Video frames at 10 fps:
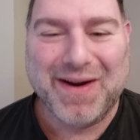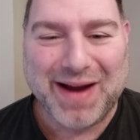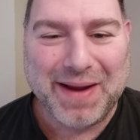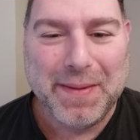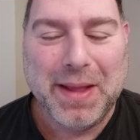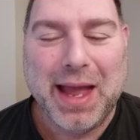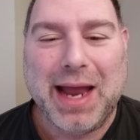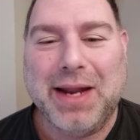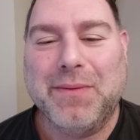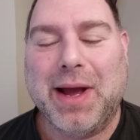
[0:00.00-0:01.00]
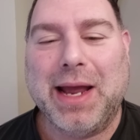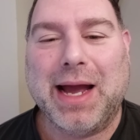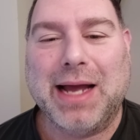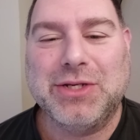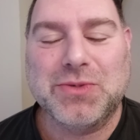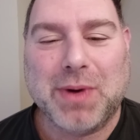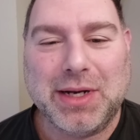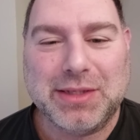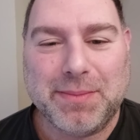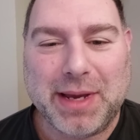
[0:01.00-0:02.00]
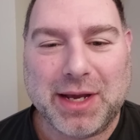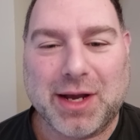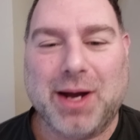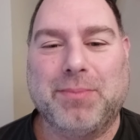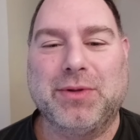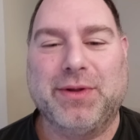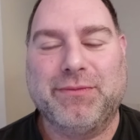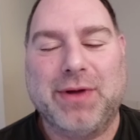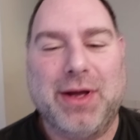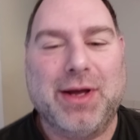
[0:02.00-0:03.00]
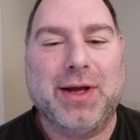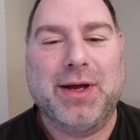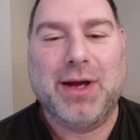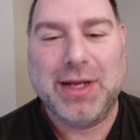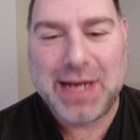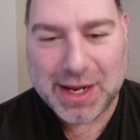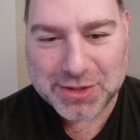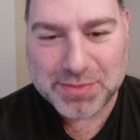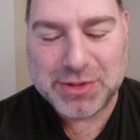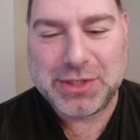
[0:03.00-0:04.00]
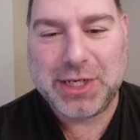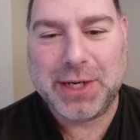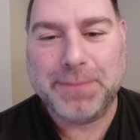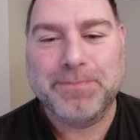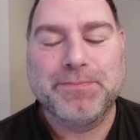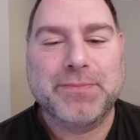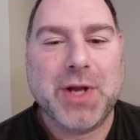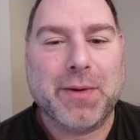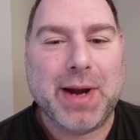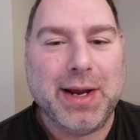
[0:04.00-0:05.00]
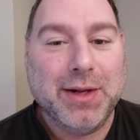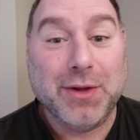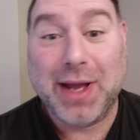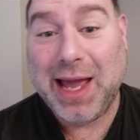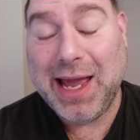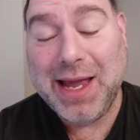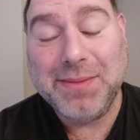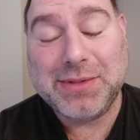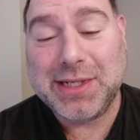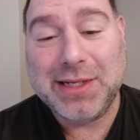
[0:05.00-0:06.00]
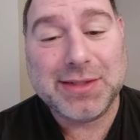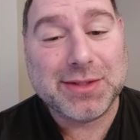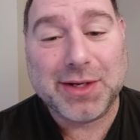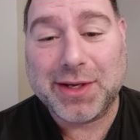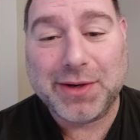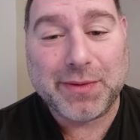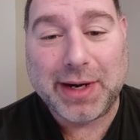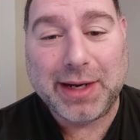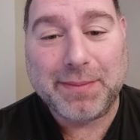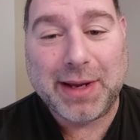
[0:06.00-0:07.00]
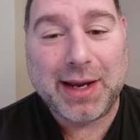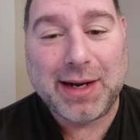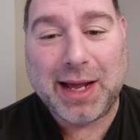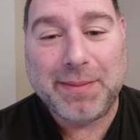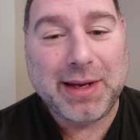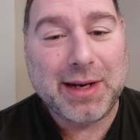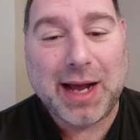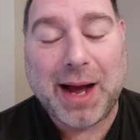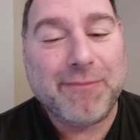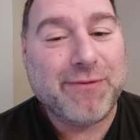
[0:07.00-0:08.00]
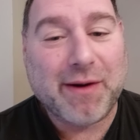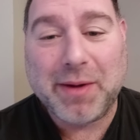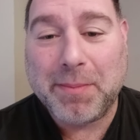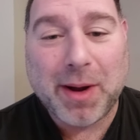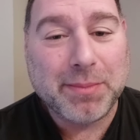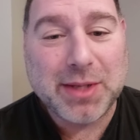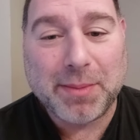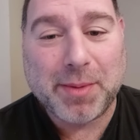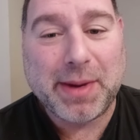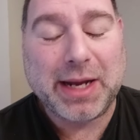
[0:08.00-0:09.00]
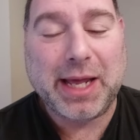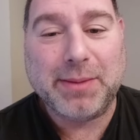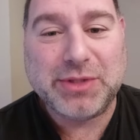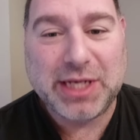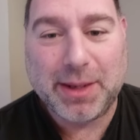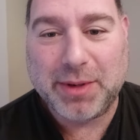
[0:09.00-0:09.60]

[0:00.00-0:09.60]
All right. Anyway, I just wanted to make a couple of announcements here. All right. Look, AMC is looking great, man. I mean, I'm very pumped up about AMC.